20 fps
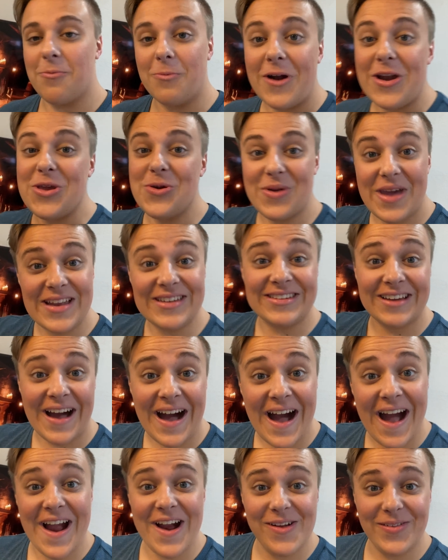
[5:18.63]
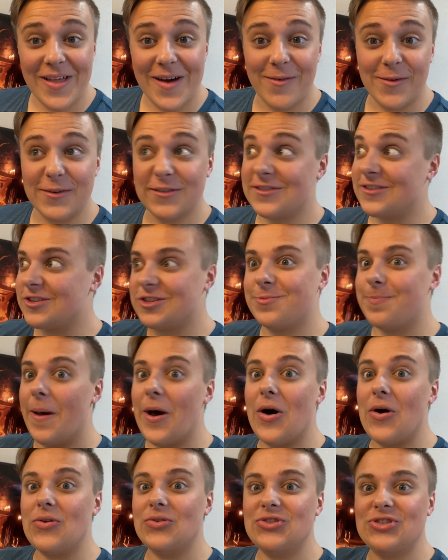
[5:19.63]
when you get to higher levels, the
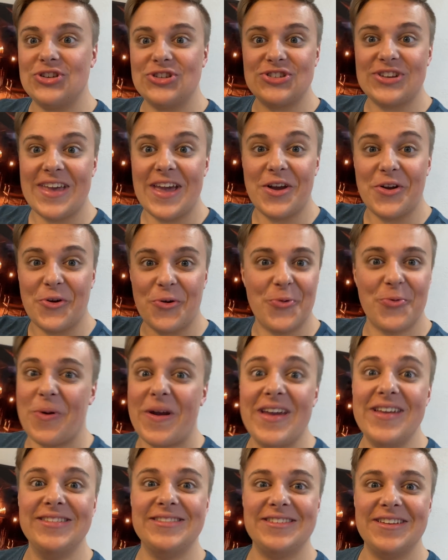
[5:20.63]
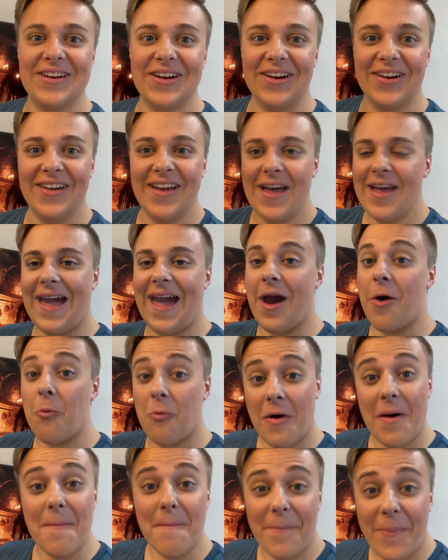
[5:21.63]
spells just get crazier. At
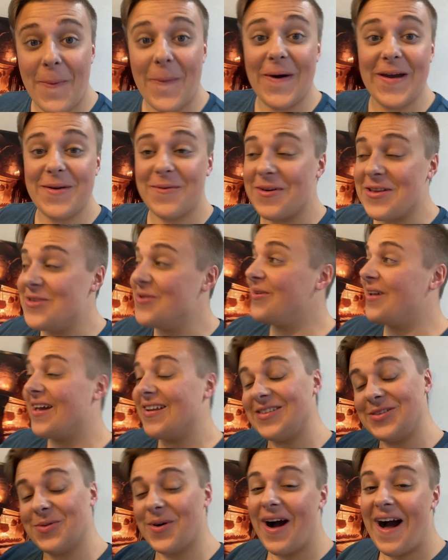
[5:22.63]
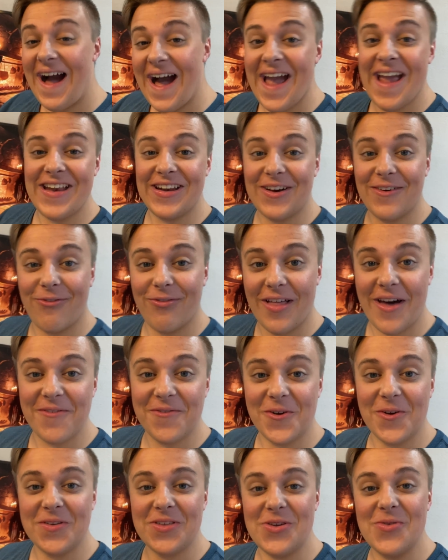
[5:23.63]
one point, when you get to a high enough
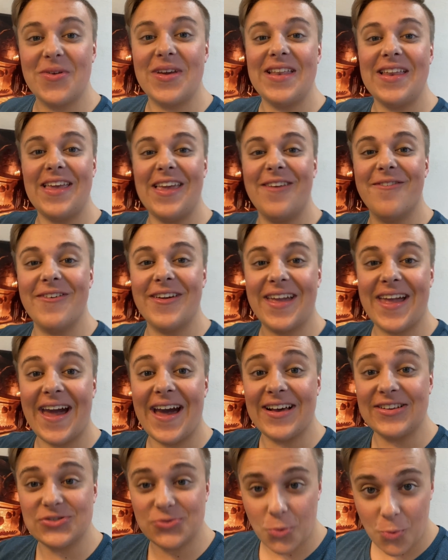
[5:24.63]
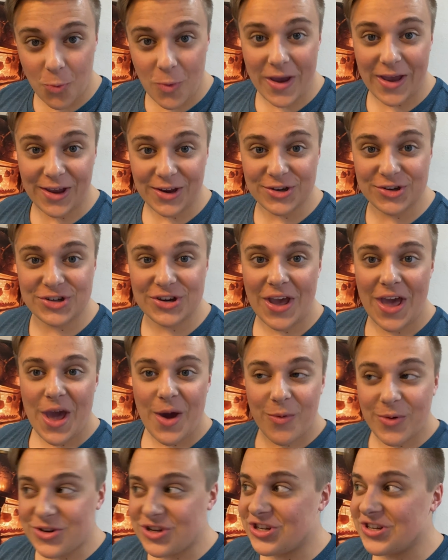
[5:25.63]
level, you can even cast Wish,
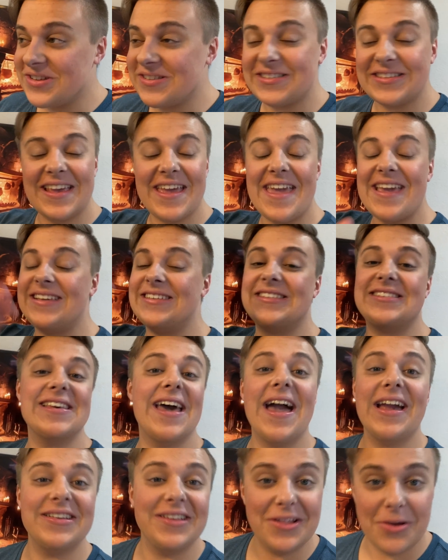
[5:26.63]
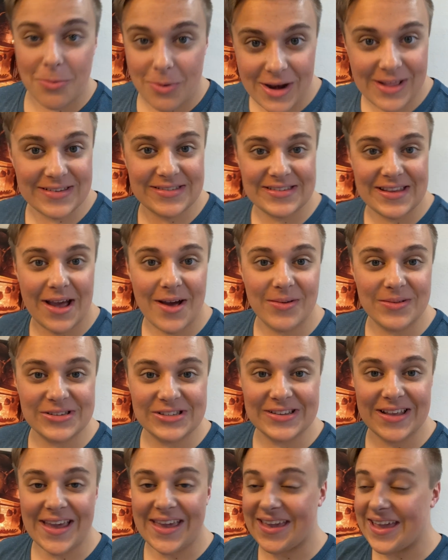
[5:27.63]
which is exactly what it sounds
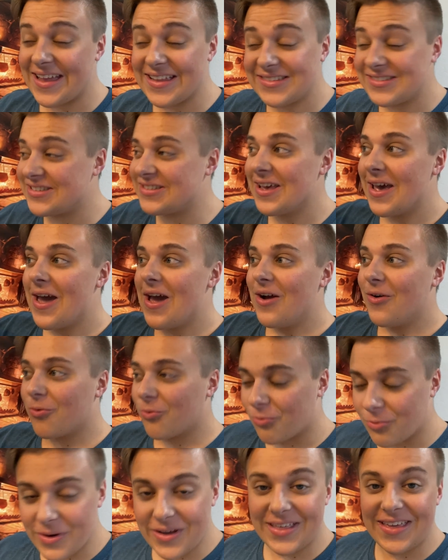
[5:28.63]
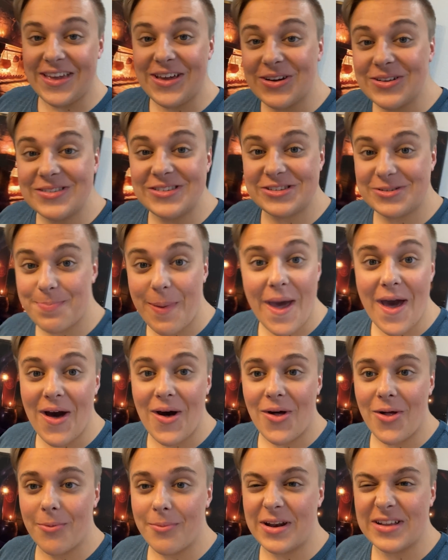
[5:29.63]
like. It's really good
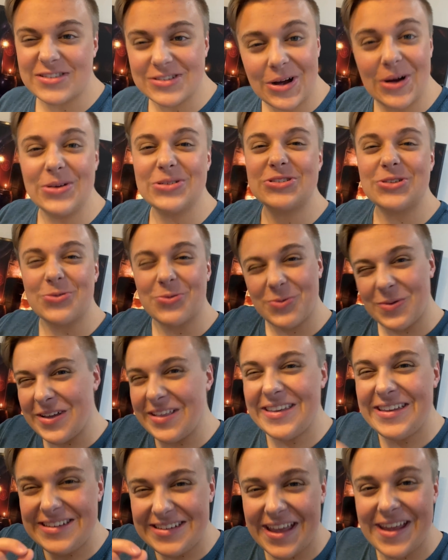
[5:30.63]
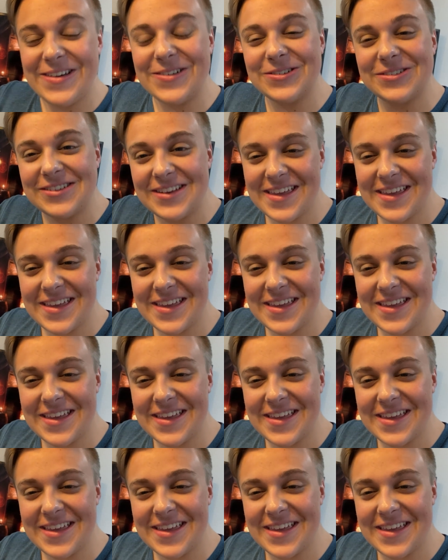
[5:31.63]
spell, but it's also really dangerous to